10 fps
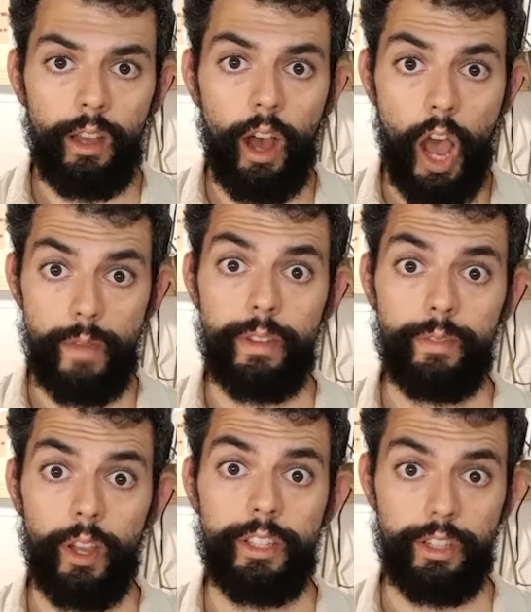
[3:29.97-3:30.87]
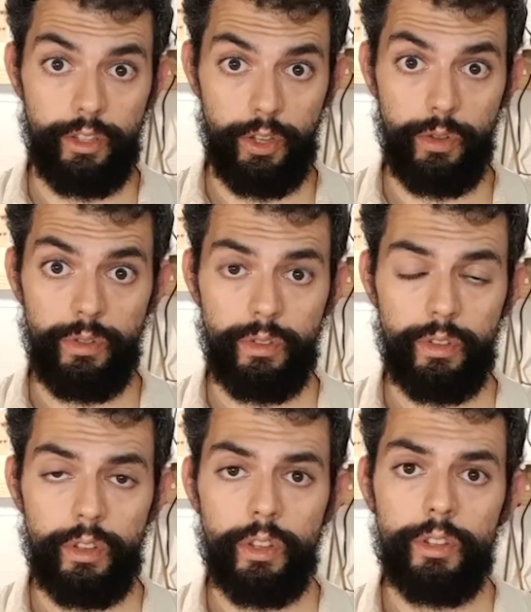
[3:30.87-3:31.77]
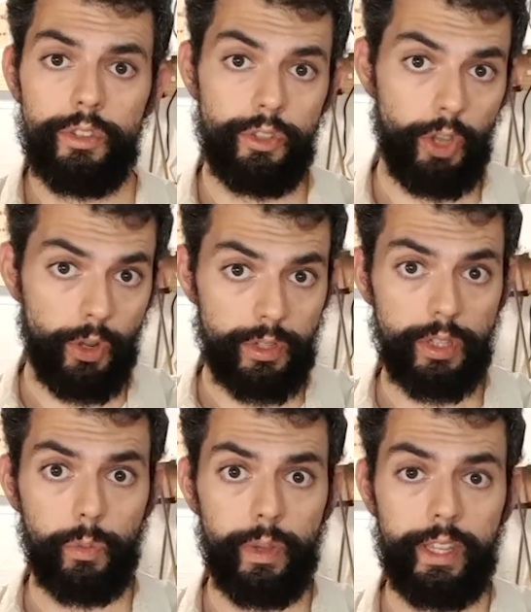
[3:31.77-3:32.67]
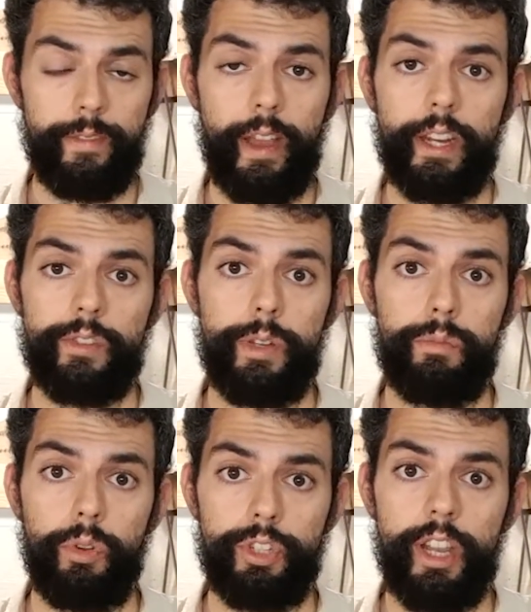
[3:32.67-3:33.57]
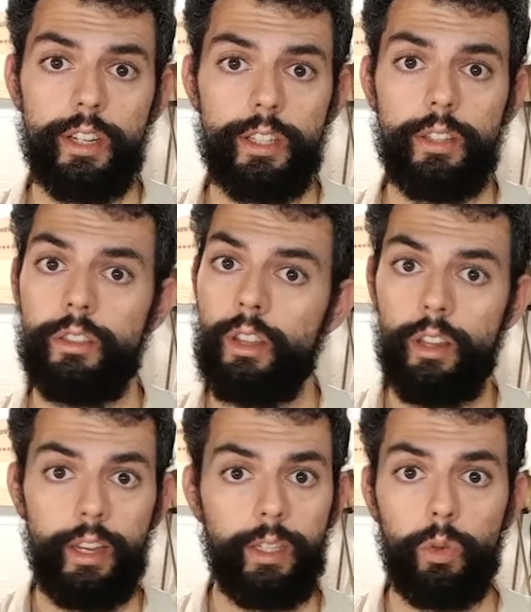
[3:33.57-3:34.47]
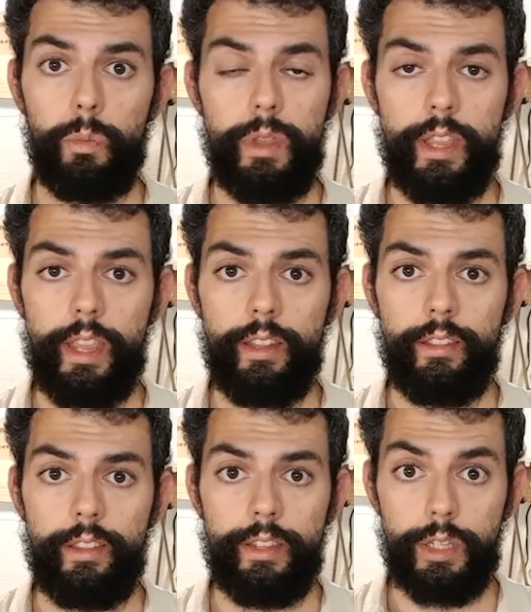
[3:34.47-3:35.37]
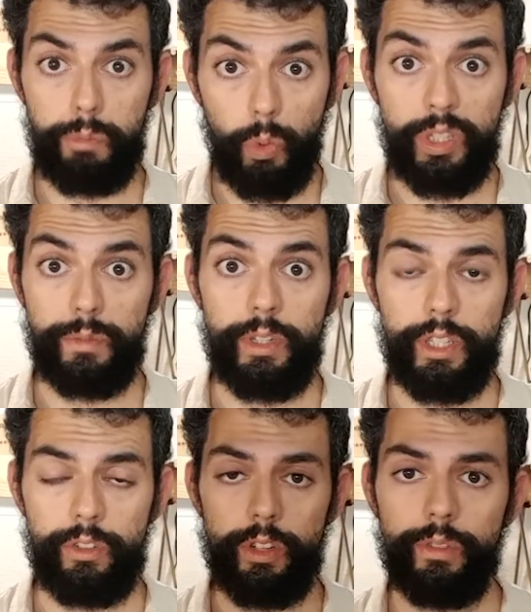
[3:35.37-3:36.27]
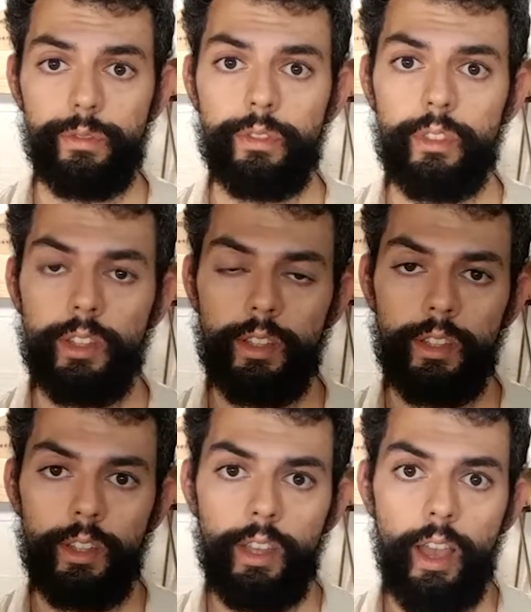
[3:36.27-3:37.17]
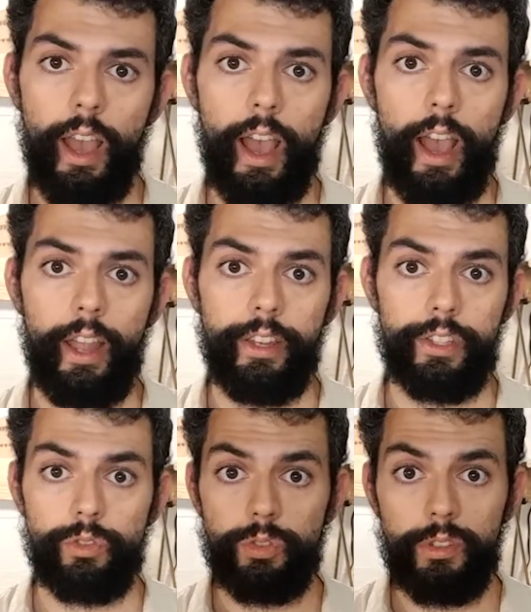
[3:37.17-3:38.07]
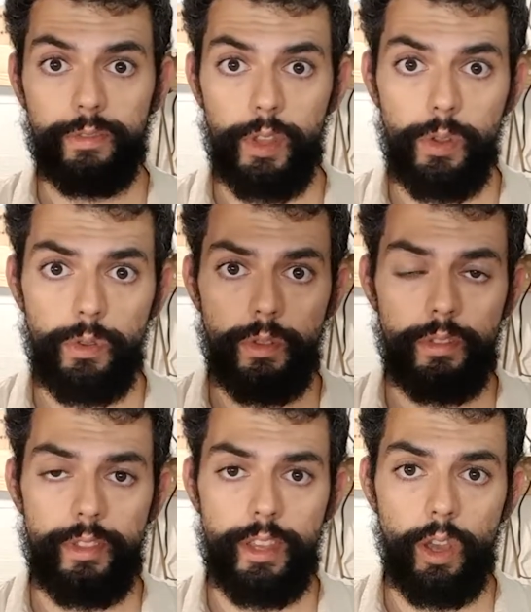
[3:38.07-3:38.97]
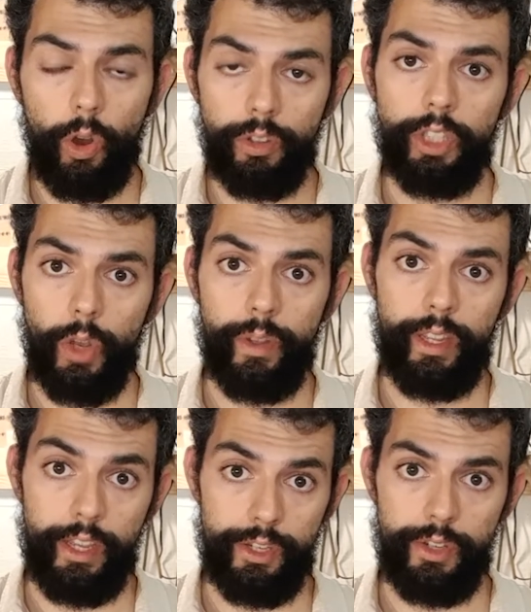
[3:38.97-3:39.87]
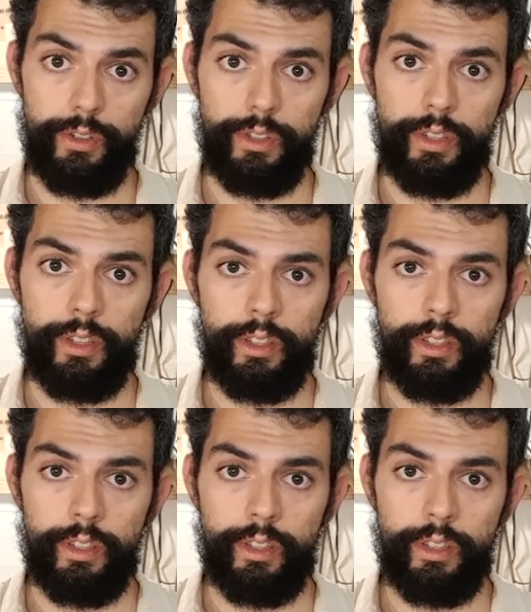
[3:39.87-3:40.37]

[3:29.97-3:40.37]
I'm inviting you to go to the Wikifactory project, the link will be in the supporting material, and review the ongoing issues.